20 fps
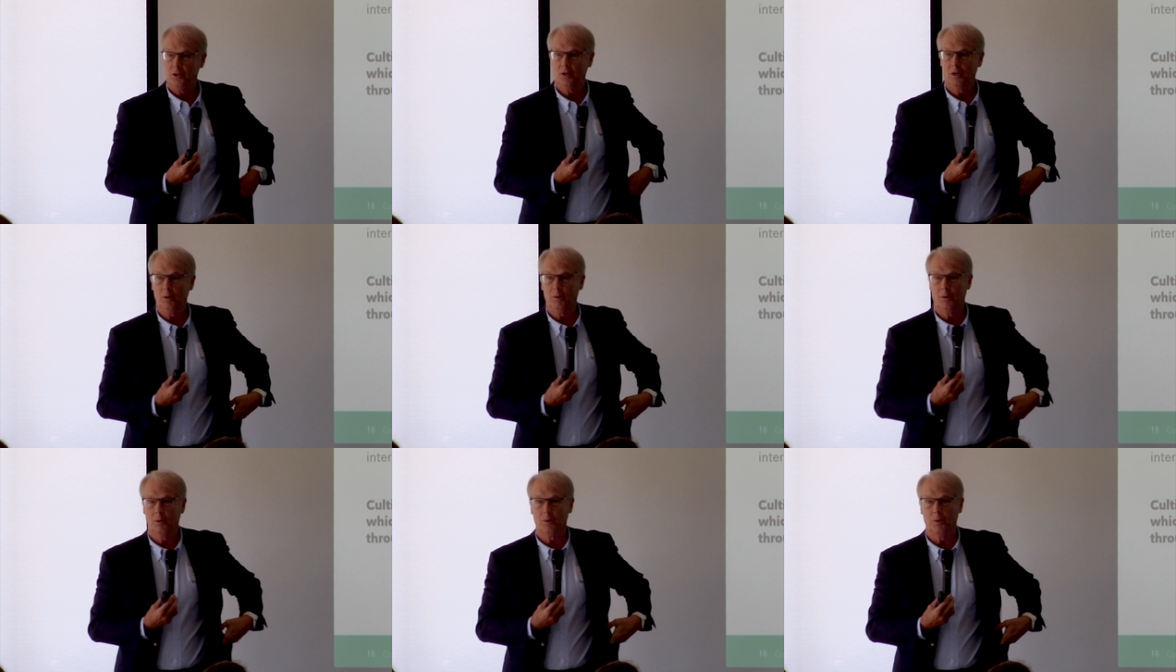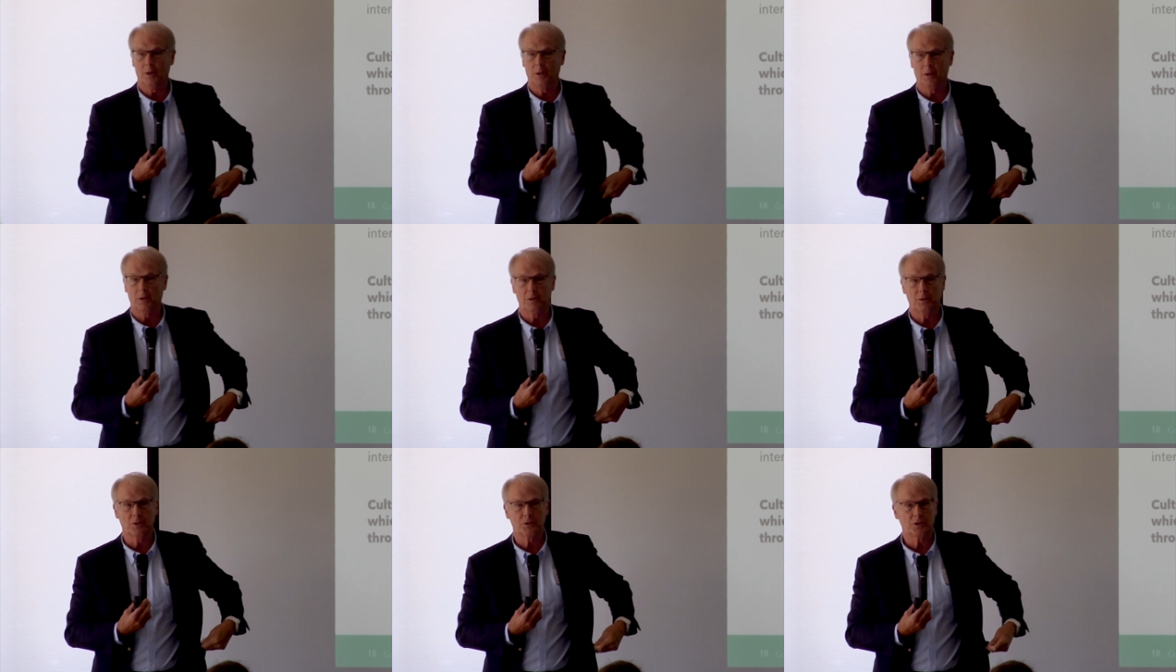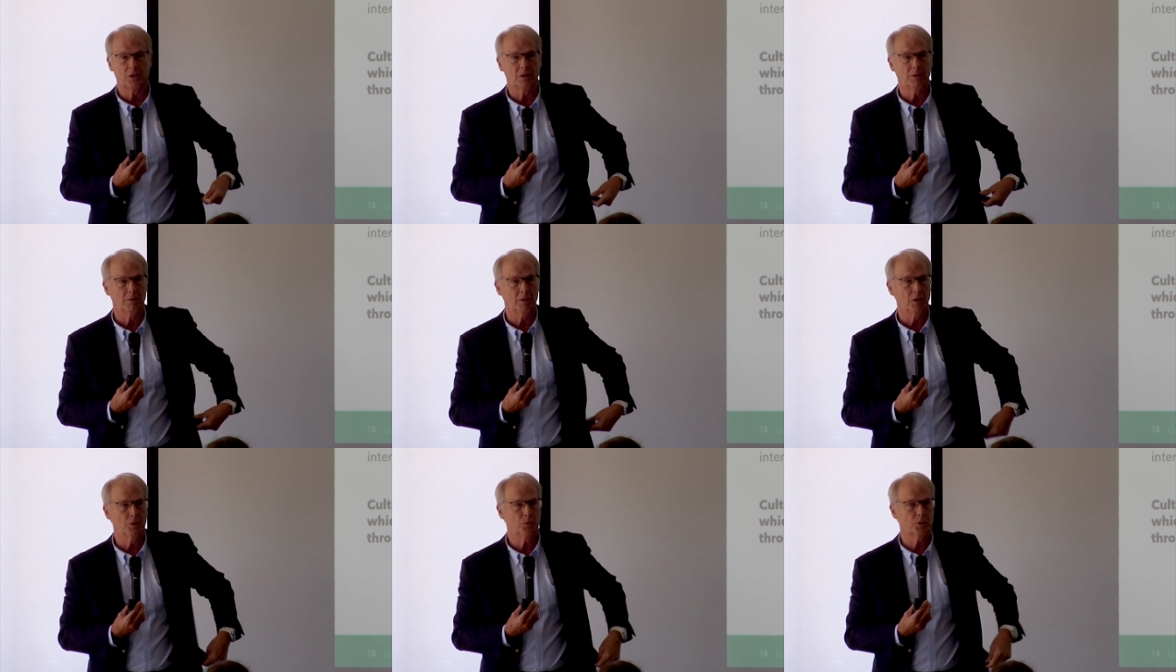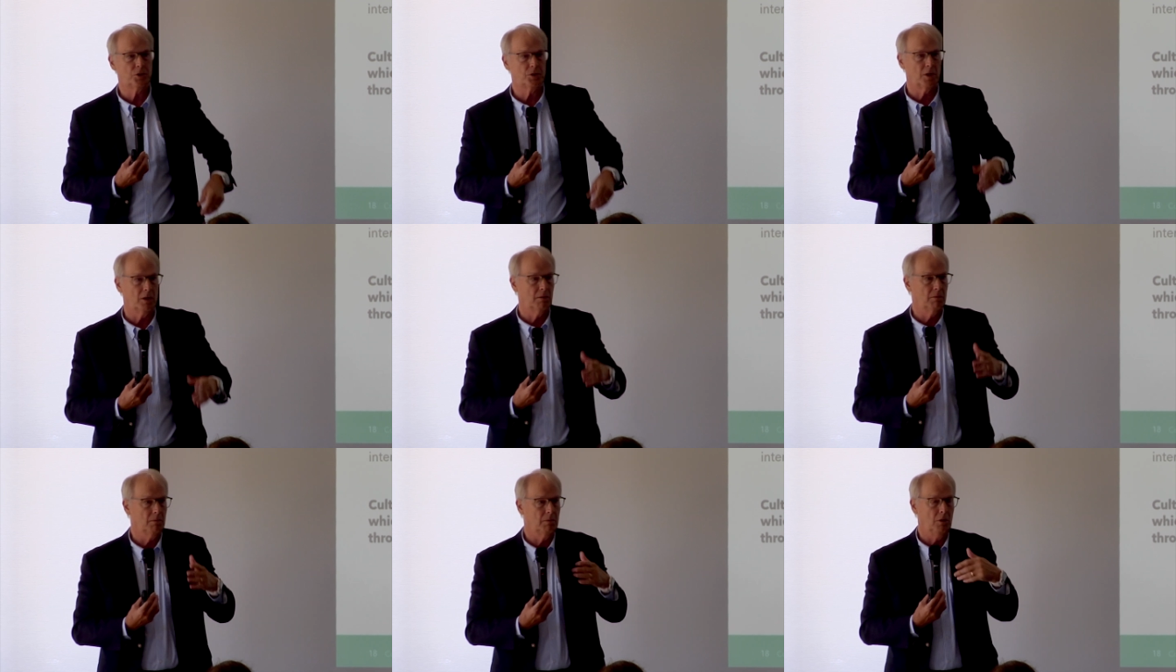There's an
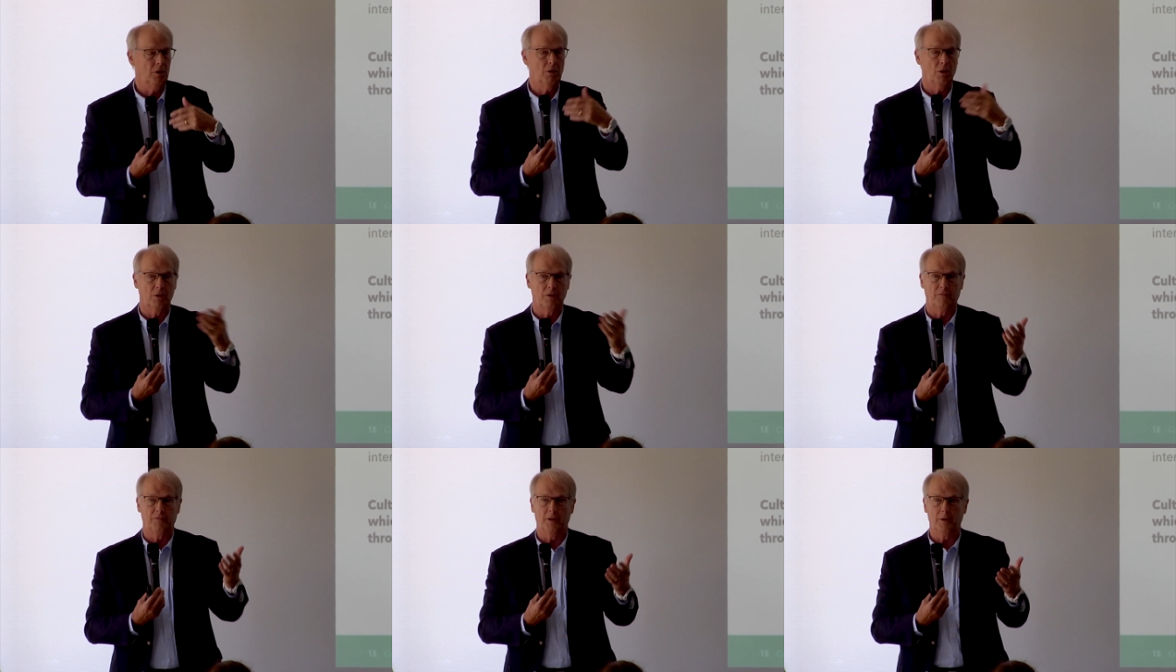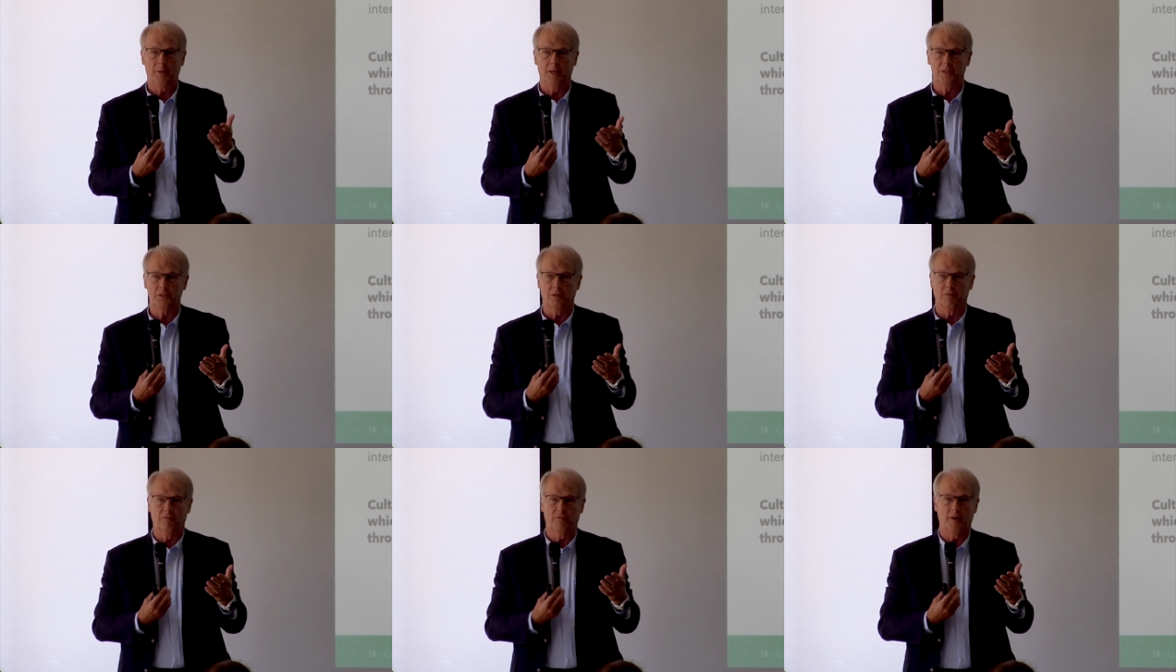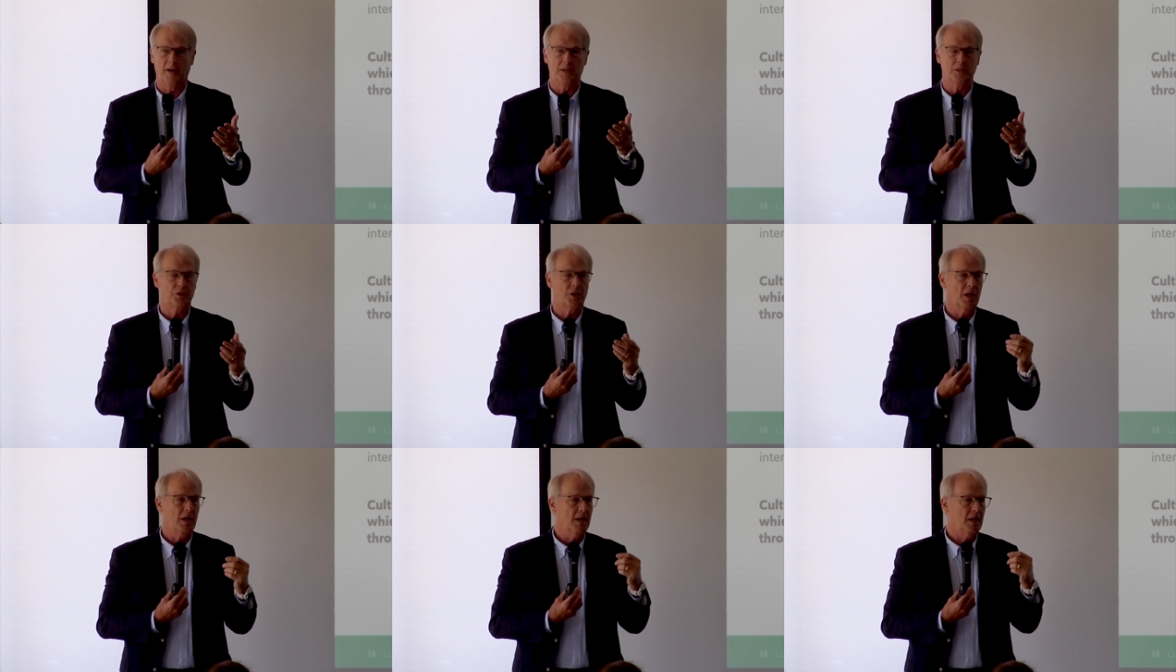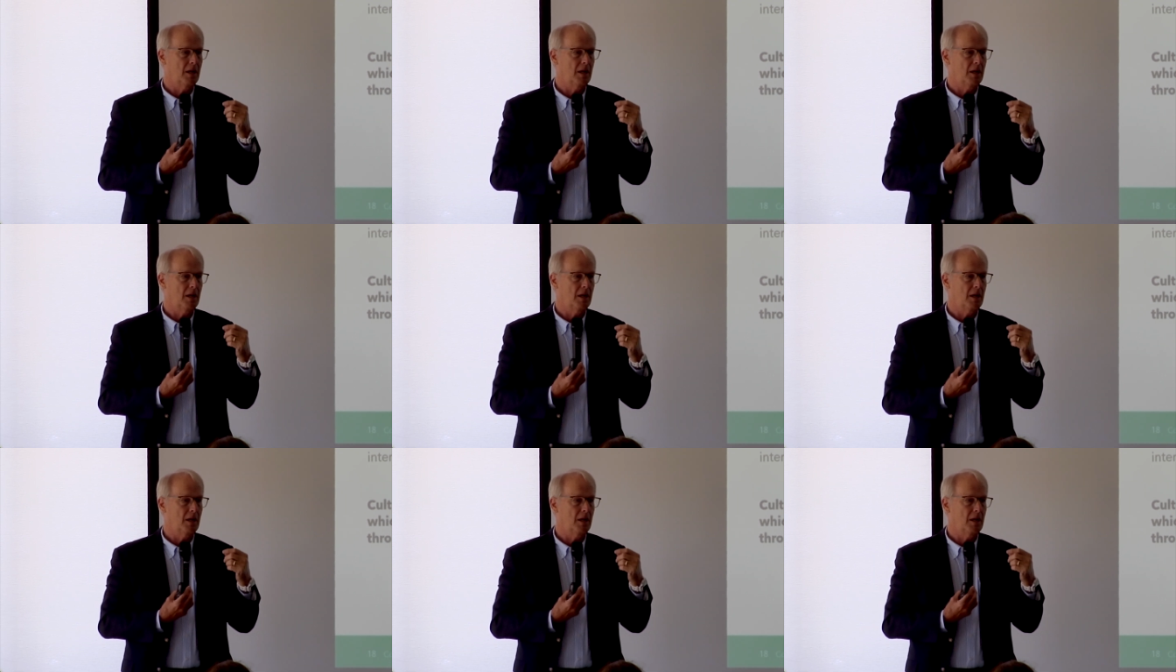interesting, the fundraising phrase: